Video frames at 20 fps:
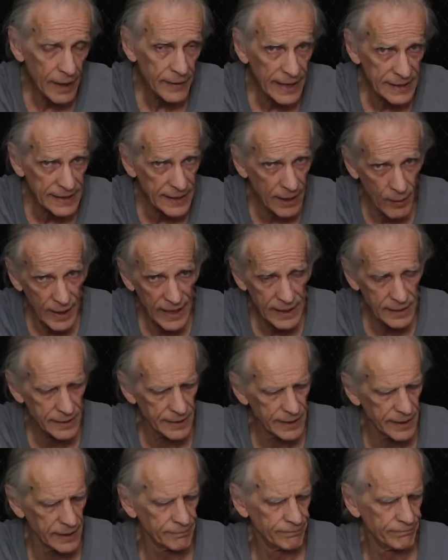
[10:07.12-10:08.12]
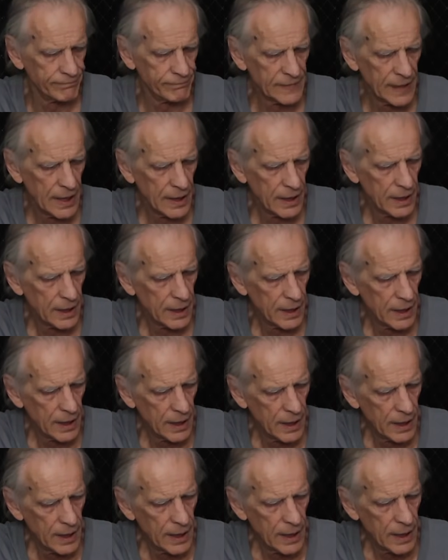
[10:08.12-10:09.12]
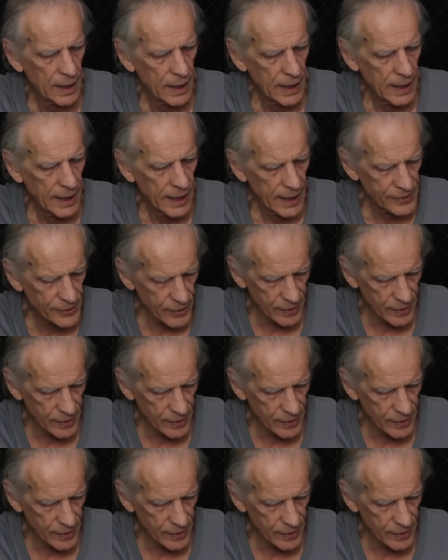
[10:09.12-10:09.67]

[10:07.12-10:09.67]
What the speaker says: That's how I see it. And